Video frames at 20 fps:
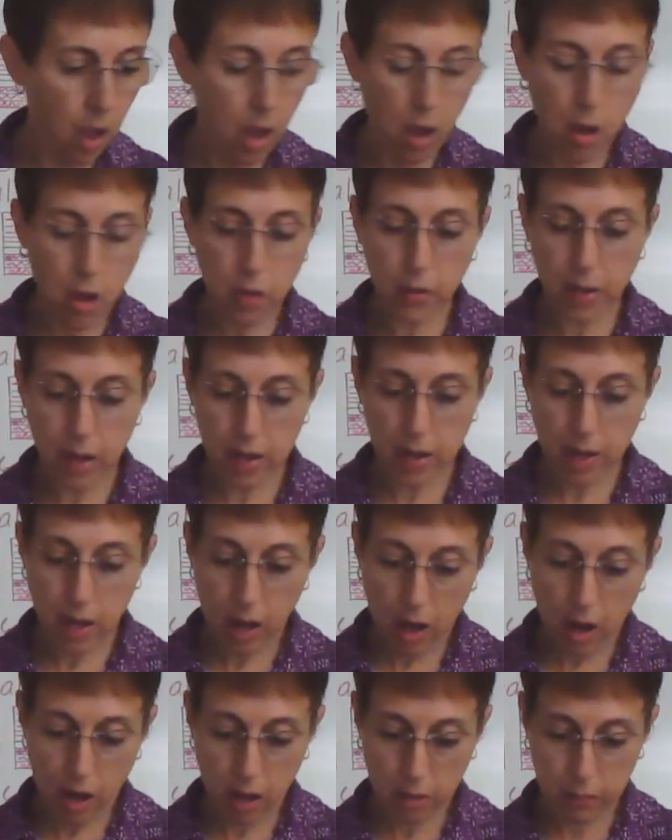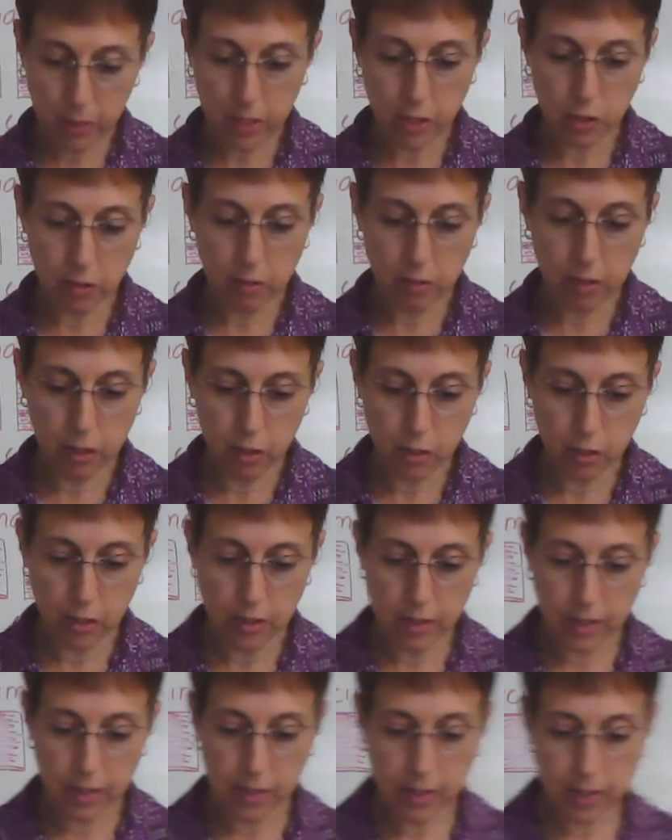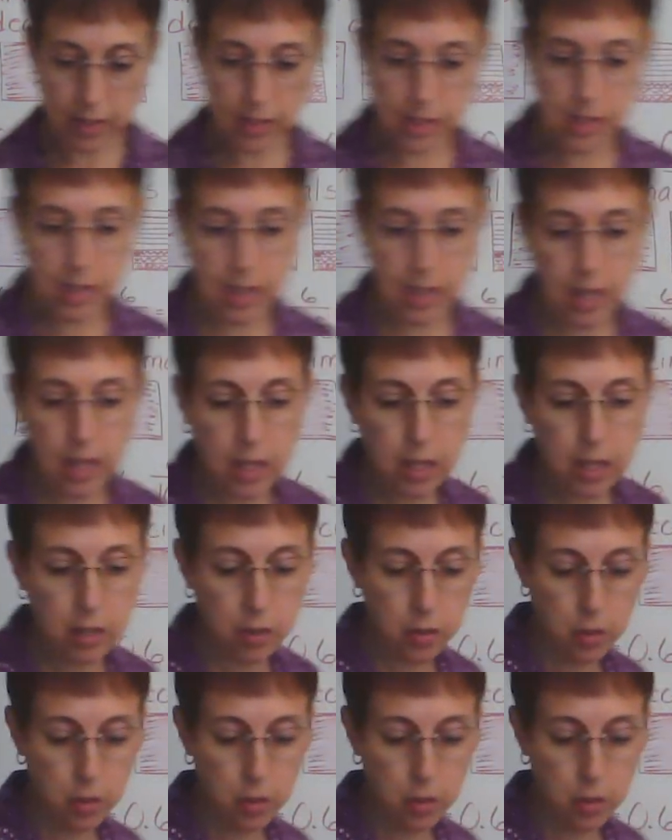Okay, on page 368,